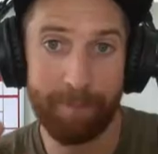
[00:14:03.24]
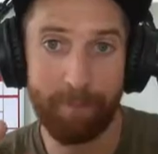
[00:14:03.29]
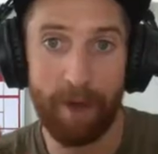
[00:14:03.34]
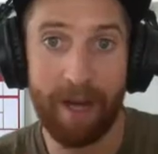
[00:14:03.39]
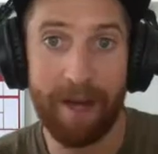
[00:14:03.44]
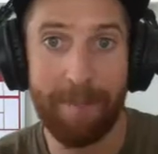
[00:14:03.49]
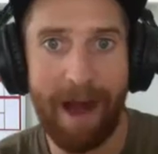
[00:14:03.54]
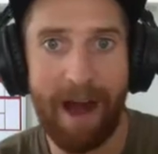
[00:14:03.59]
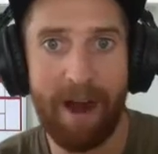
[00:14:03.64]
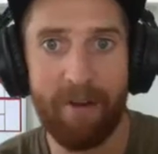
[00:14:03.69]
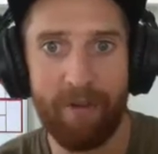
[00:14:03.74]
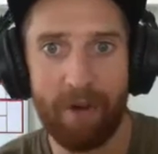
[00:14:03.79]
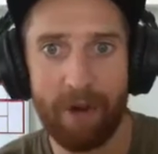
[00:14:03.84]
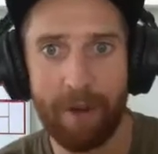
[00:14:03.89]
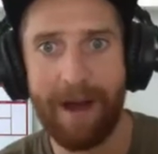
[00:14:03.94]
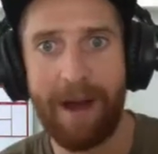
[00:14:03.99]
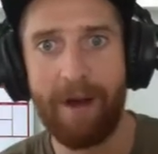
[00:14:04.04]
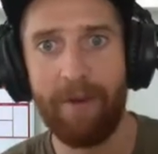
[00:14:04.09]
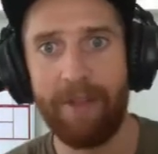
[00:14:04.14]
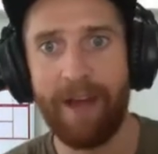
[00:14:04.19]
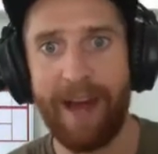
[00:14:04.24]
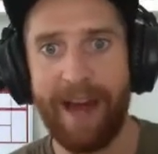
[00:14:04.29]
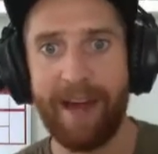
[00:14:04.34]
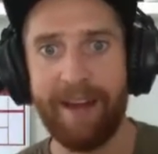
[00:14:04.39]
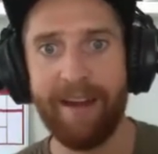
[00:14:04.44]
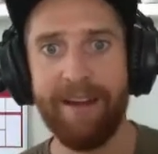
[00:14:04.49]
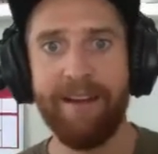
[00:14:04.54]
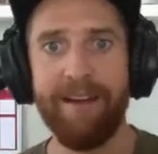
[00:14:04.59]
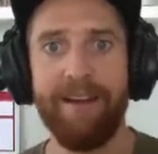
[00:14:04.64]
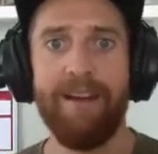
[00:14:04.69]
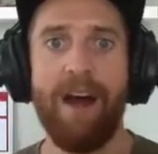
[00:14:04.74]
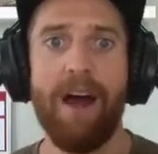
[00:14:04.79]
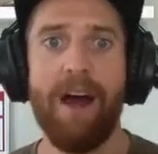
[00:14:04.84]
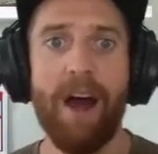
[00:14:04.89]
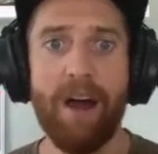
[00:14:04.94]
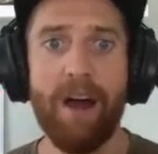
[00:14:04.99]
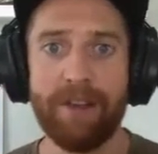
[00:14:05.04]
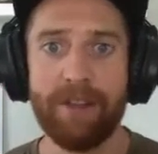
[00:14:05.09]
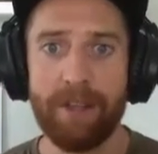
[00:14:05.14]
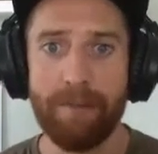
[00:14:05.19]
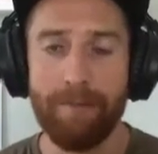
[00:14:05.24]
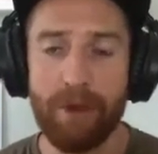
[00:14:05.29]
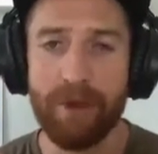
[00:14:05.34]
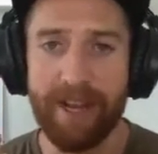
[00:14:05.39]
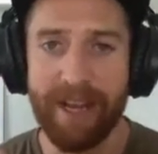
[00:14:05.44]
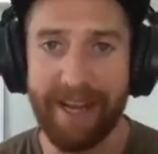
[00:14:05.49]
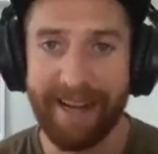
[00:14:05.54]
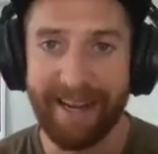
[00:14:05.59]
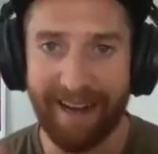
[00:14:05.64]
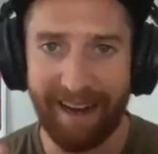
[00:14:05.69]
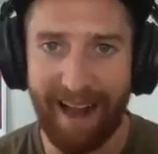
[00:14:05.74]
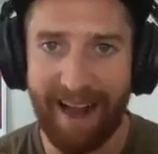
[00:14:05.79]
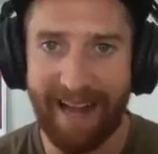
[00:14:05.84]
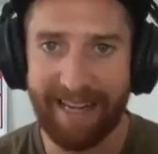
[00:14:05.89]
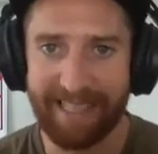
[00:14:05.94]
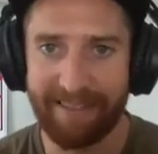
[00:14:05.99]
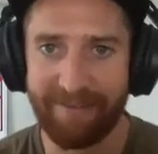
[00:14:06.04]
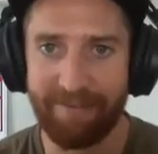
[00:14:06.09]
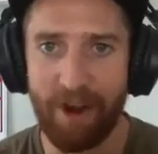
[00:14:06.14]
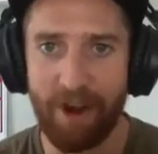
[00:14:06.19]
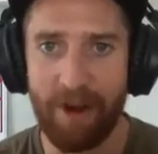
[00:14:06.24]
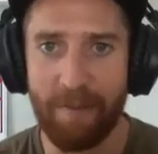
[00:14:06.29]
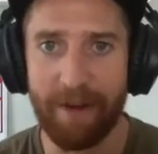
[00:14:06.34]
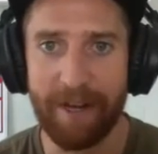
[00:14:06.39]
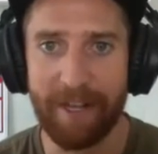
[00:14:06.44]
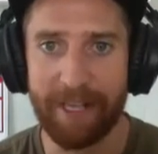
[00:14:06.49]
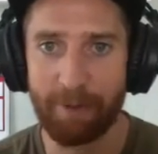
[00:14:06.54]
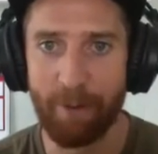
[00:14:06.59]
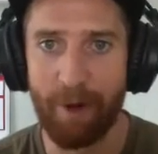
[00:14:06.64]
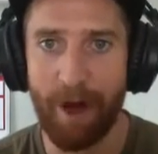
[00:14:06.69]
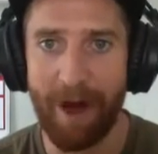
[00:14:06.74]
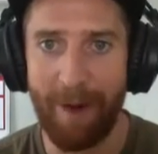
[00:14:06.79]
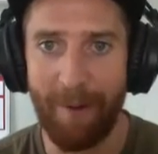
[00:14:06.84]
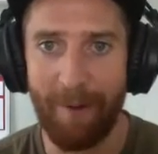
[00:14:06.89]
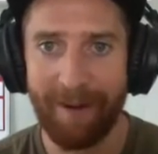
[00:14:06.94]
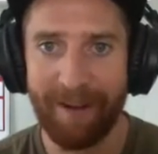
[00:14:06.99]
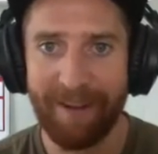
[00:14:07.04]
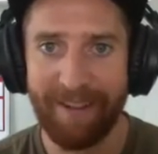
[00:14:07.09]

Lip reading: really powerful about that community and class environment as well.